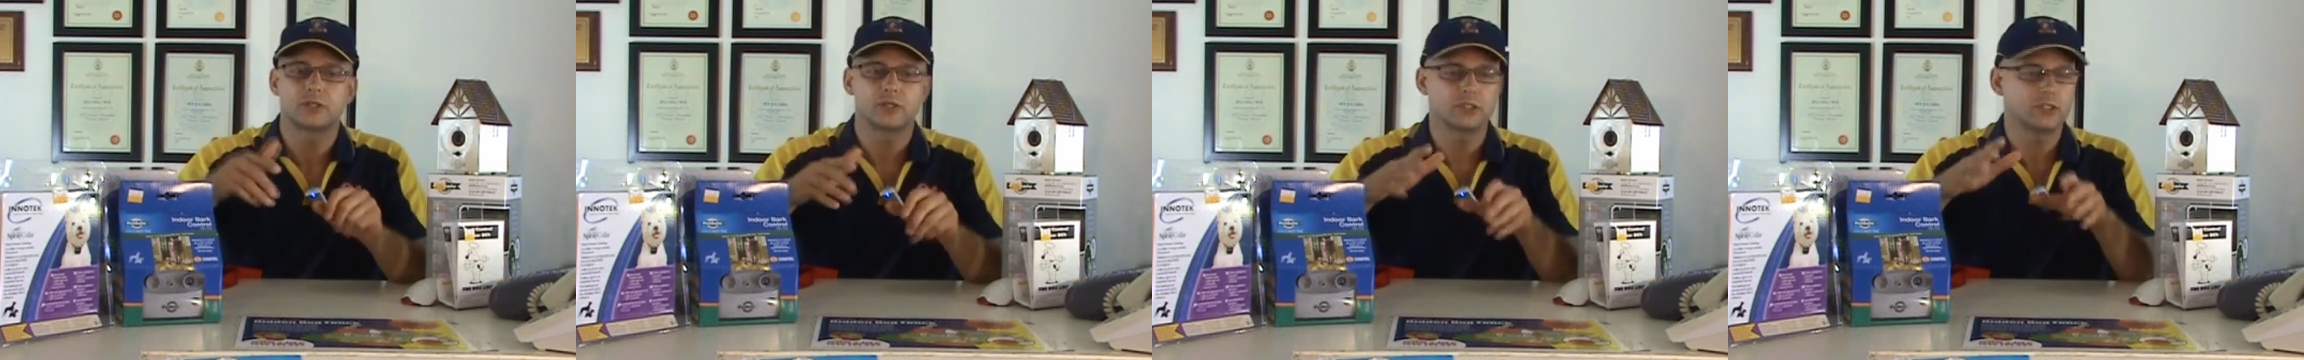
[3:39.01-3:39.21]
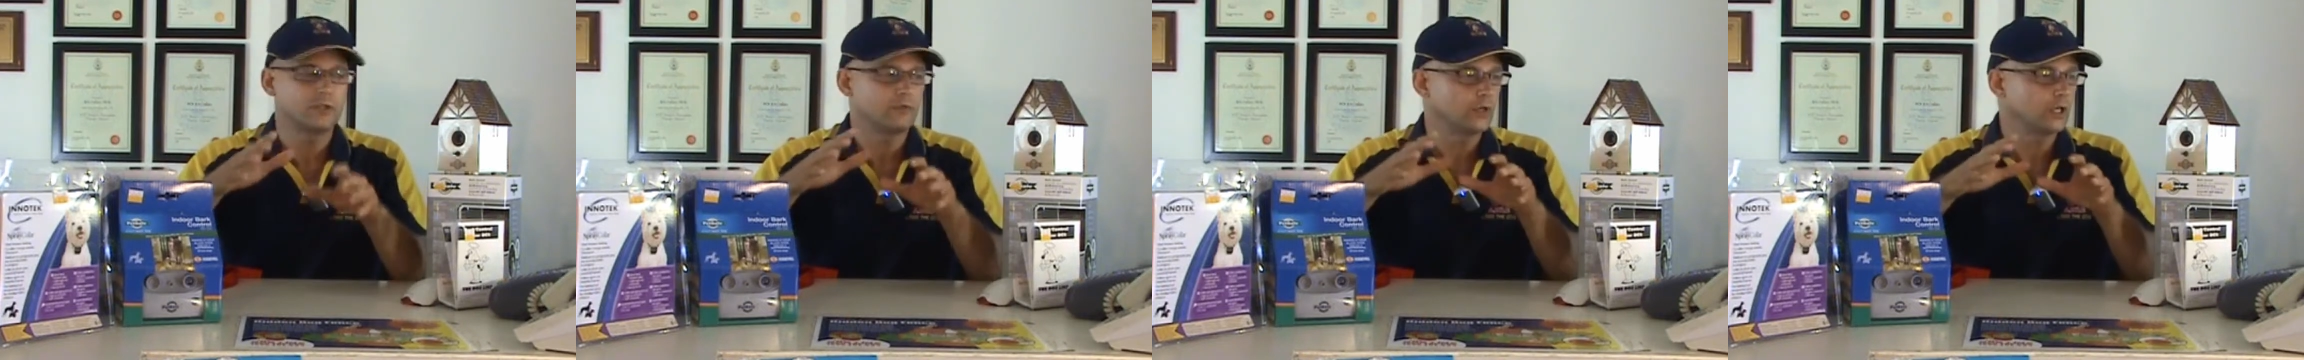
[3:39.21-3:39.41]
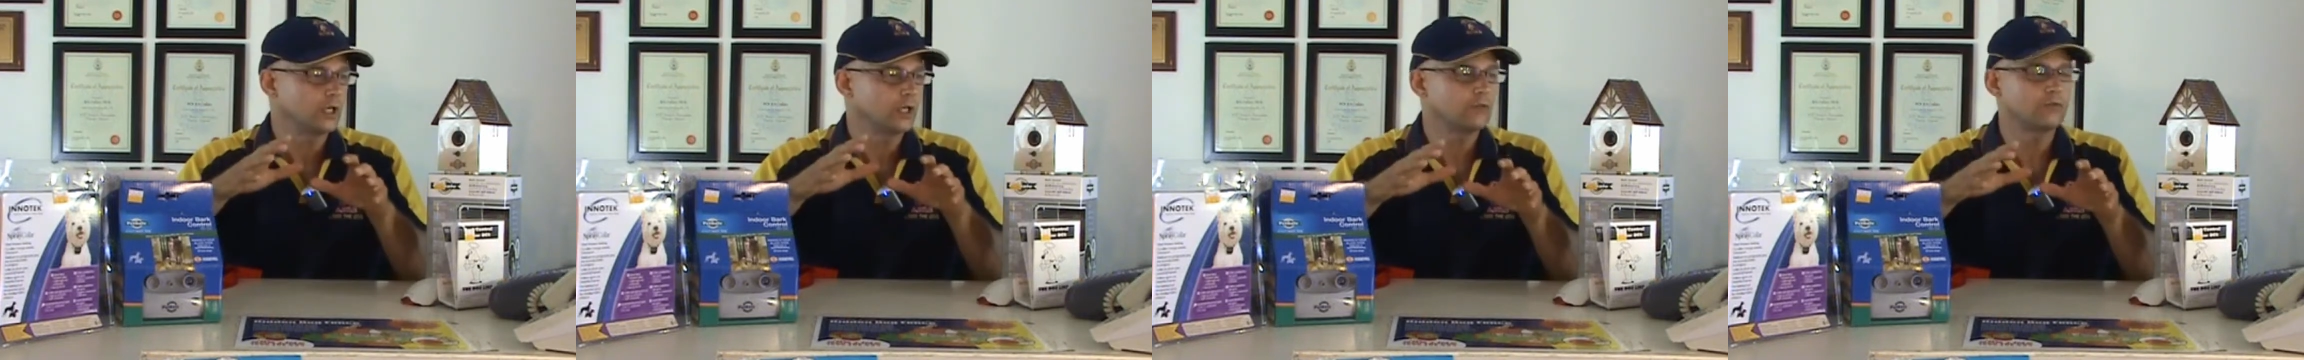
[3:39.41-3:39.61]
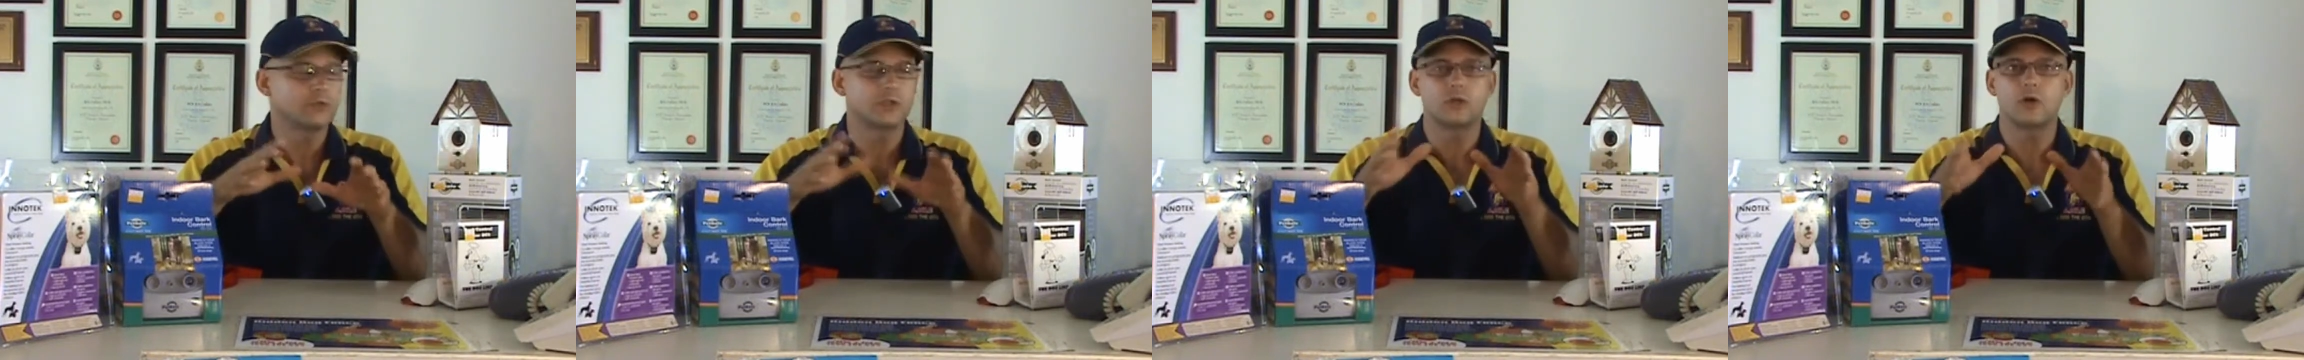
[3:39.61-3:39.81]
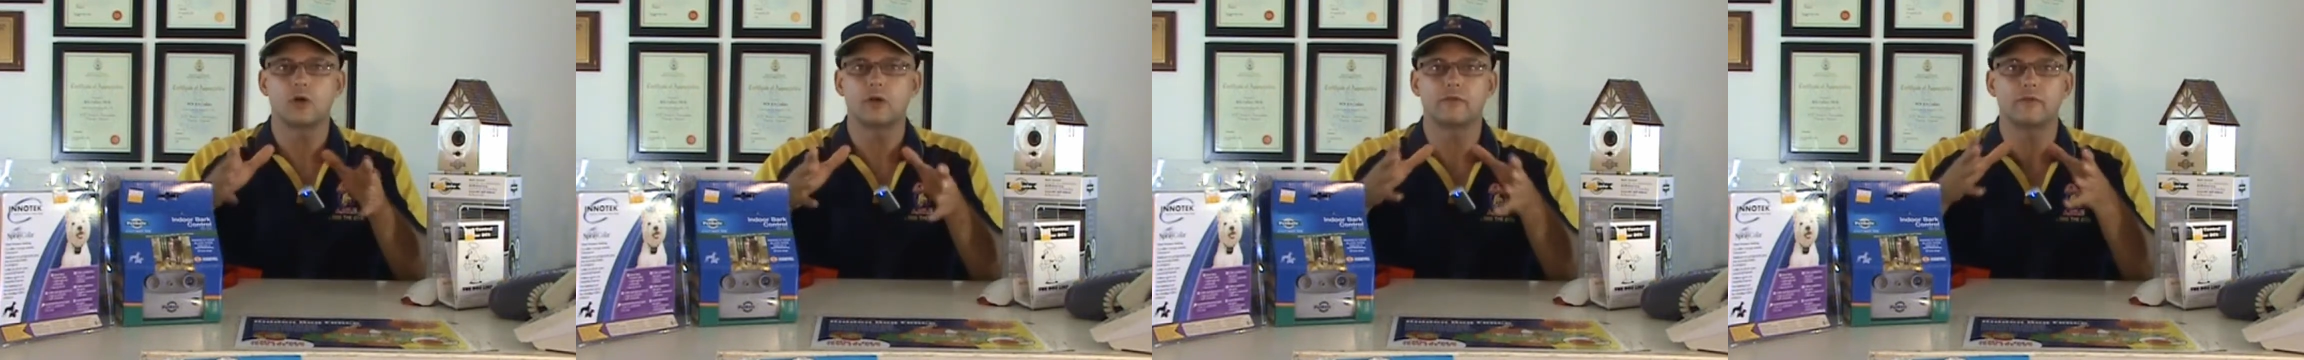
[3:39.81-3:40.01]
because if you give
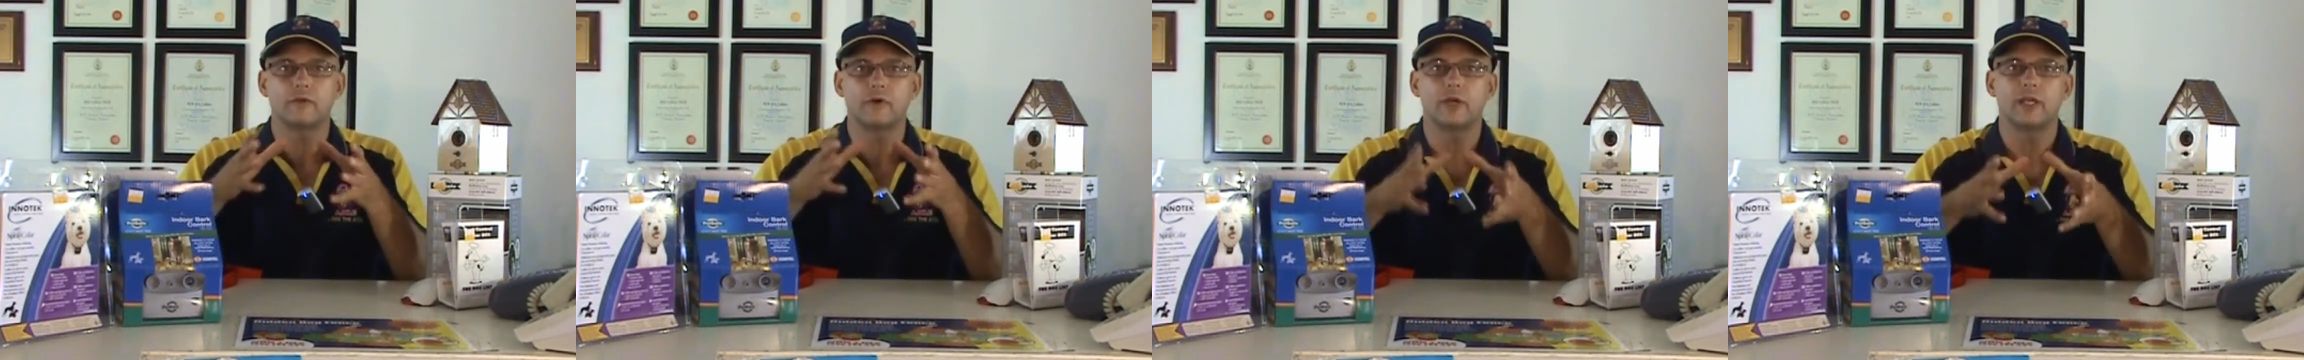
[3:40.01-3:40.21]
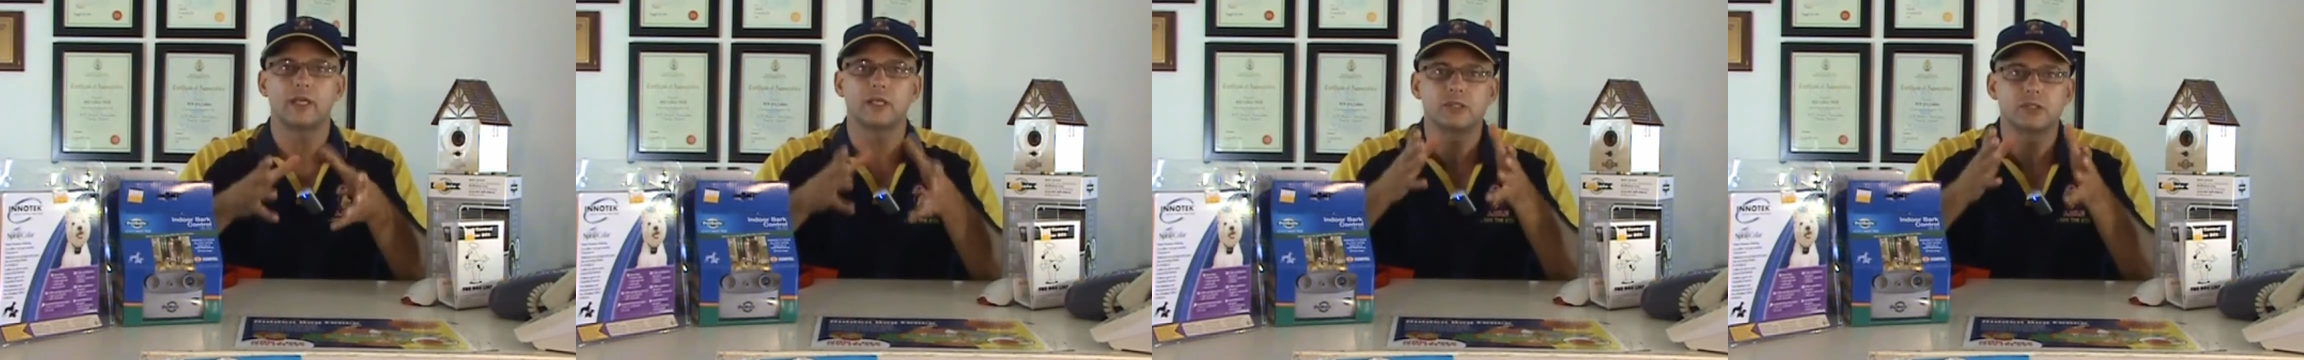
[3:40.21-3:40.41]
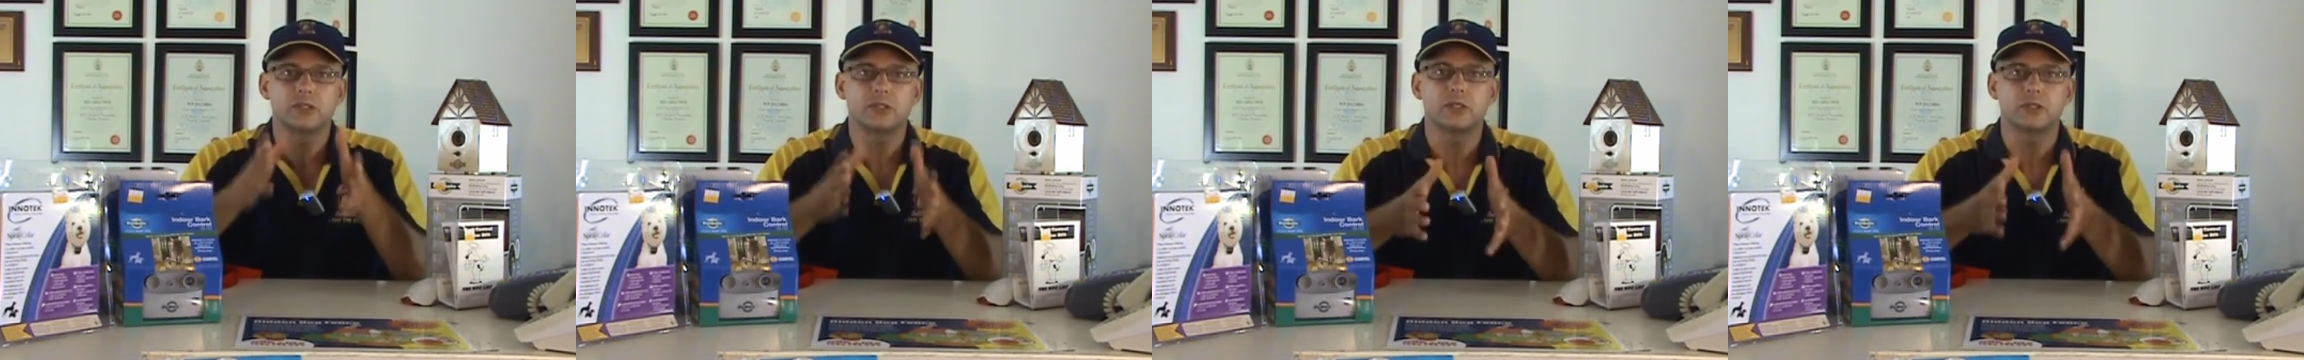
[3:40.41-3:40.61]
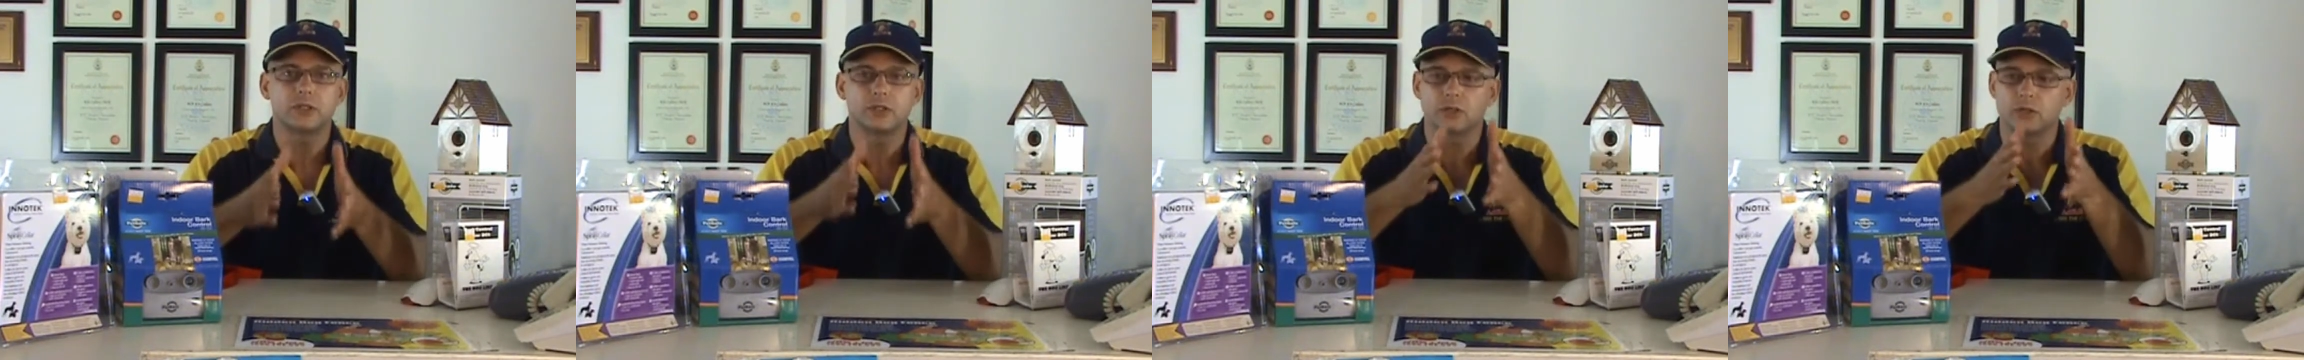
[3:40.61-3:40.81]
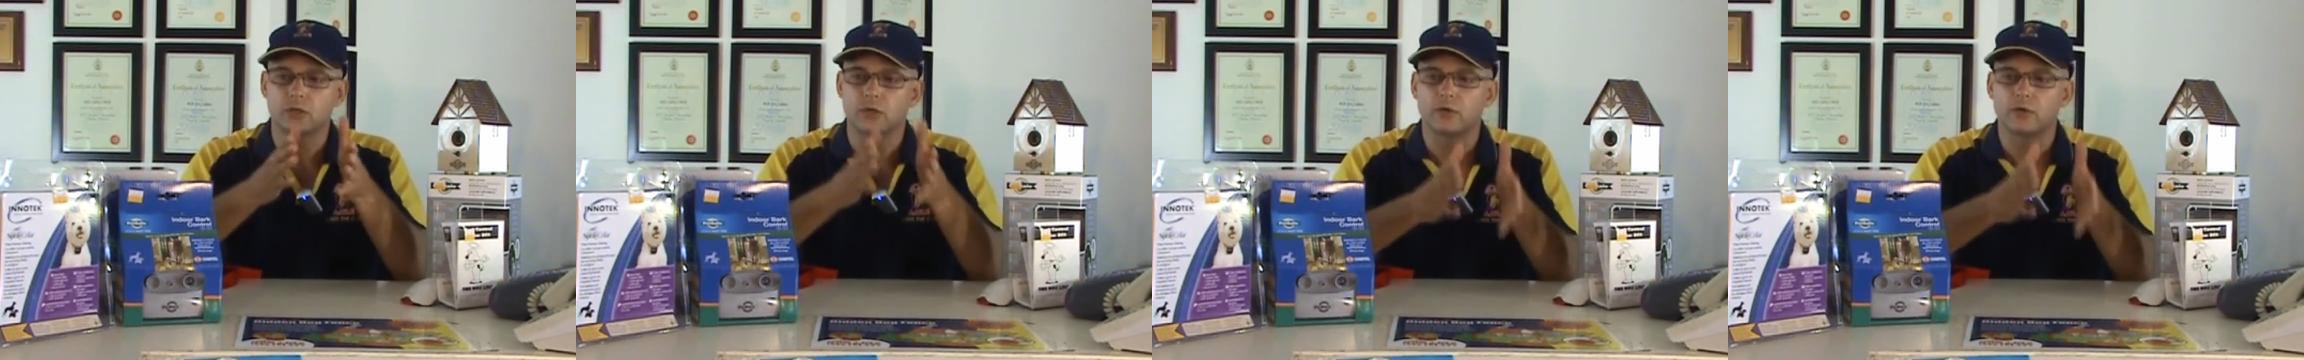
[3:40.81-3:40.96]
the dog a very consistent